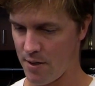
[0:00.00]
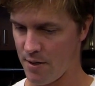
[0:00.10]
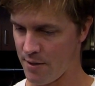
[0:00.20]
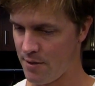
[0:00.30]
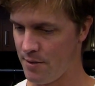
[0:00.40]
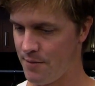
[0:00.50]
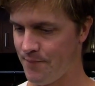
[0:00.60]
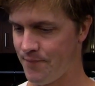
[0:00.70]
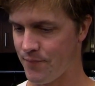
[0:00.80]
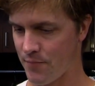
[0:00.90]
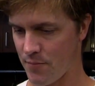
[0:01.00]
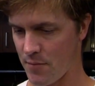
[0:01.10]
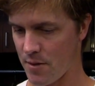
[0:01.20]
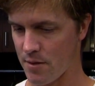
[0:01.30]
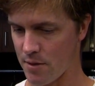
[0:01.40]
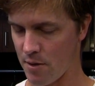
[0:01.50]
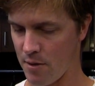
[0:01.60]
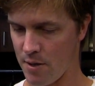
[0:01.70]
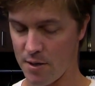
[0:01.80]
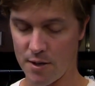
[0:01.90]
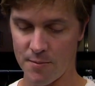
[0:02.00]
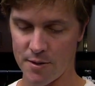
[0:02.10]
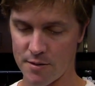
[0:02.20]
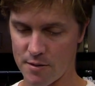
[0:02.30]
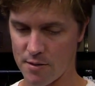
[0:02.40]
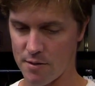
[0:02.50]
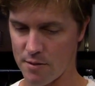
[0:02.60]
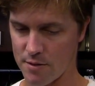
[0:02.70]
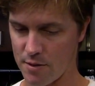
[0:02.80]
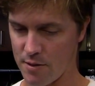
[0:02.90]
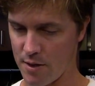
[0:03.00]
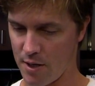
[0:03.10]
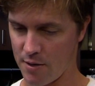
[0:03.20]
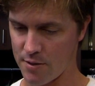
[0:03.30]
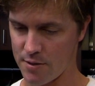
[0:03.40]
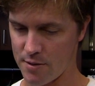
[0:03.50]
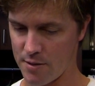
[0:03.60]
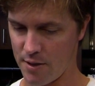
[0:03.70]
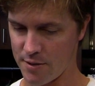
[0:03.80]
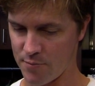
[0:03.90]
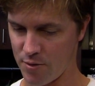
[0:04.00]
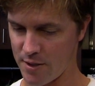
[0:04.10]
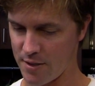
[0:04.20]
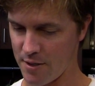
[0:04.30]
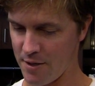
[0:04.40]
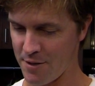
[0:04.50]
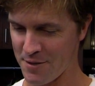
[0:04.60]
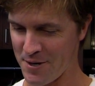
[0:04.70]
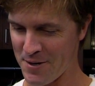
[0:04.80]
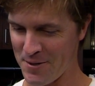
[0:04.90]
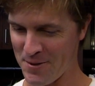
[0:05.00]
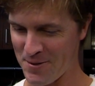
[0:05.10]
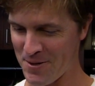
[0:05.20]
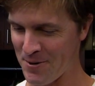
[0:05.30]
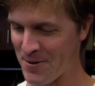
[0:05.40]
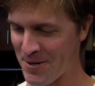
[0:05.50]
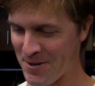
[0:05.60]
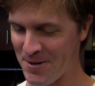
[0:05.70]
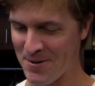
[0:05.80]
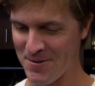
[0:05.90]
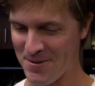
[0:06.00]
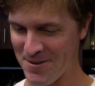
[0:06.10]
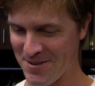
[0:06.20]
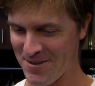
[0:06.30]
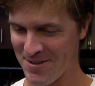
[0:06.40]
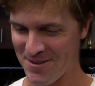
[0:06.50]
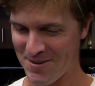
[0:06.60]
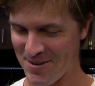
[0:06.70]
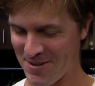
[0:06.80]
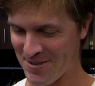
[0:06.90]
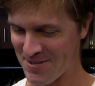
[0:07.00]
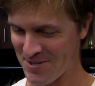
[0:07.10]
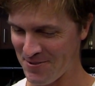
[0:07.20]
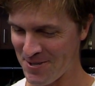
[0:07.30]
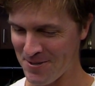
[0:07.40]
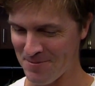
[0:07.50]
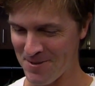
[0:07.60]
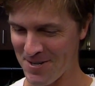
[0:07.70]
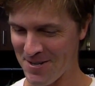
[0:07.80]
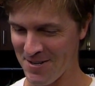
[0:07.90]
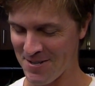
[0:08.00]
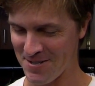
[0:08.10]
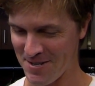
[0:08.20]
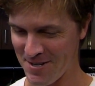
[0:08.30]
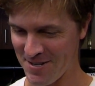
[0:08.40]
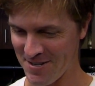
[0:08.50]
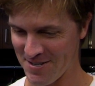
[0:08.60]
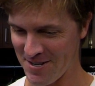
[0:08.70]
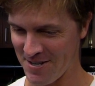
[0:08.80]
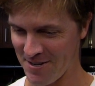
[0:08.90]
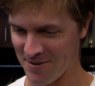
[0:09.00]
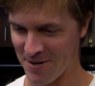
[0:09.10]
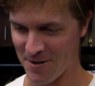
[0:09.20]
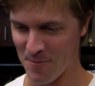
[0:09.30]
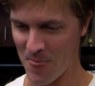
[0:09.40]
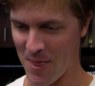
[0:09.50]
And so So I was impressed today. He got a long way to go in his career, but today he did great.